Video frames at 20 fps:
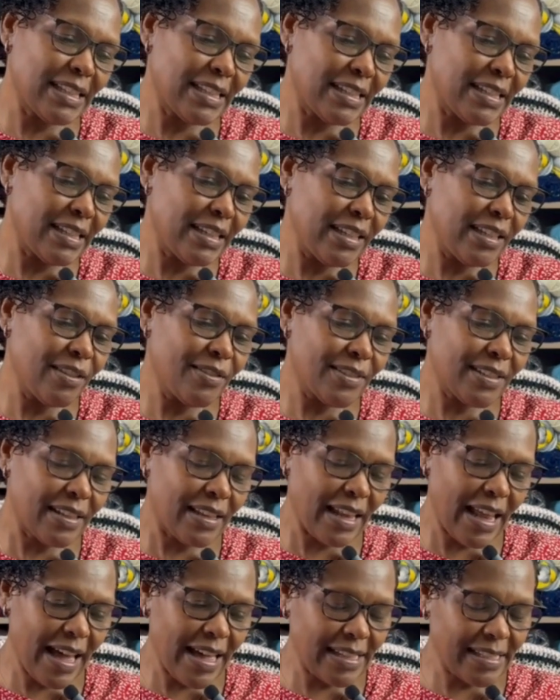sleeves
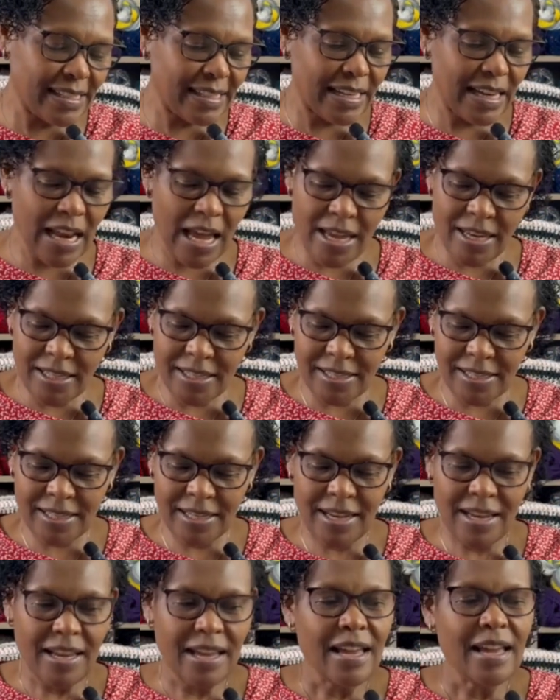last night,
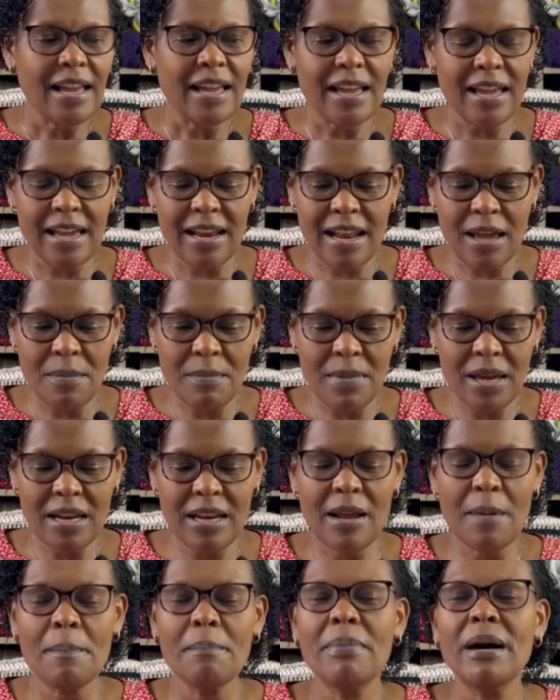and I
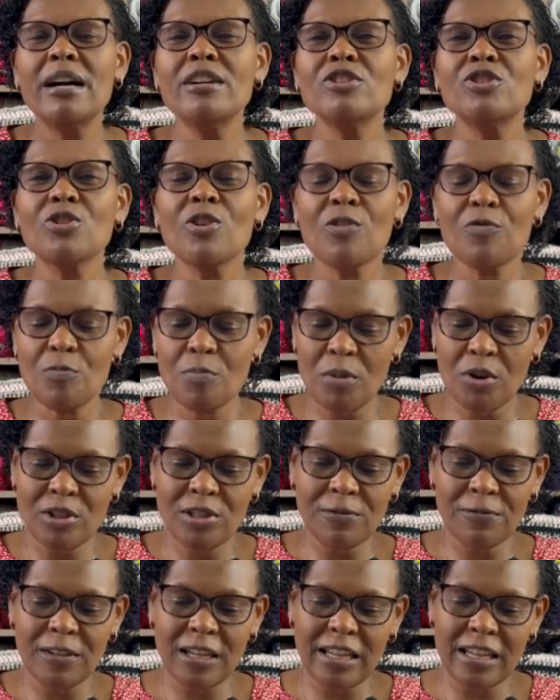made a bunch of
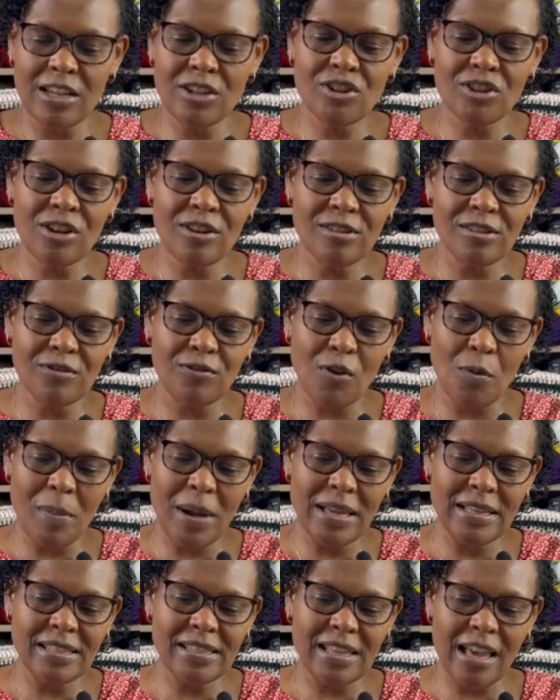modifications for
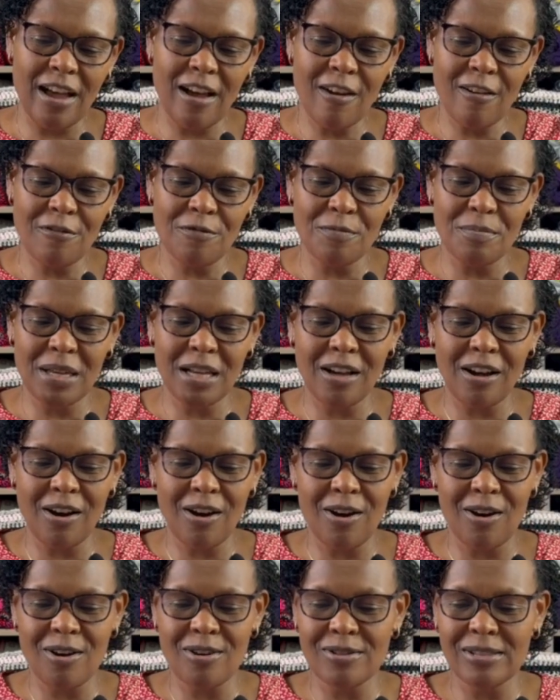myself,
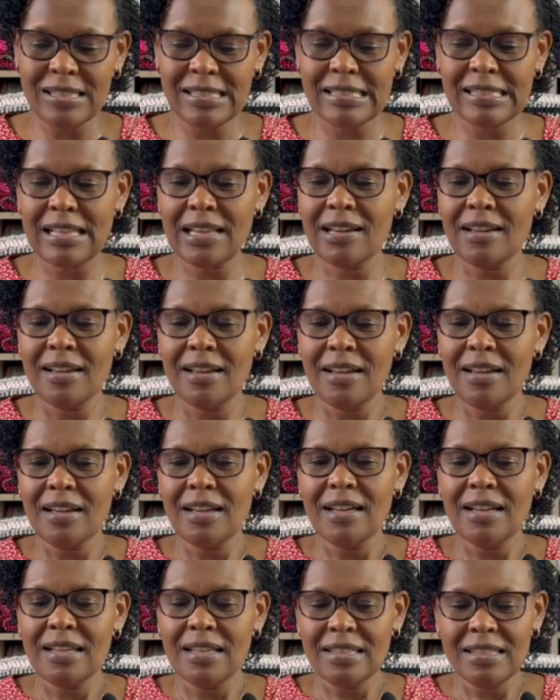because
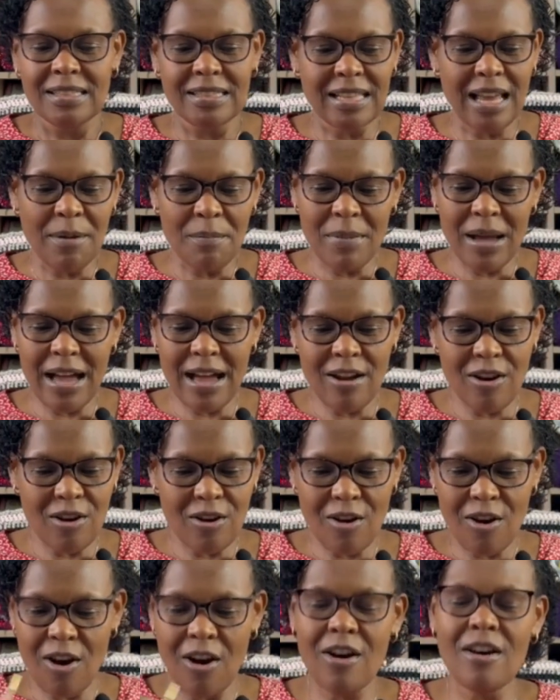
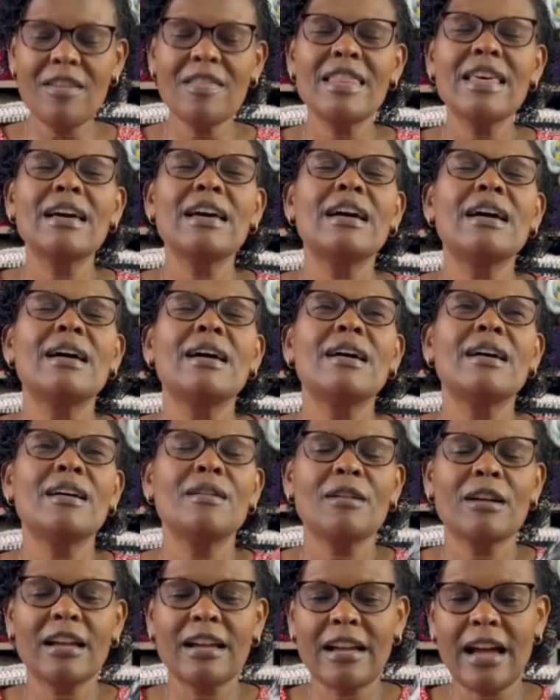somehow all
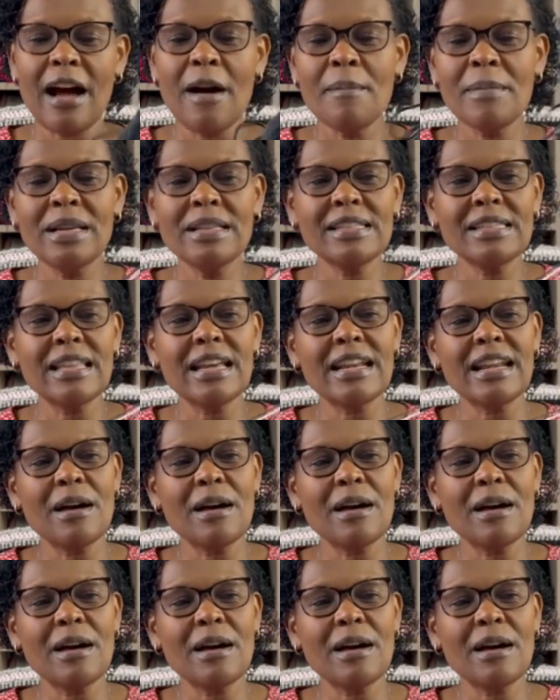the garments that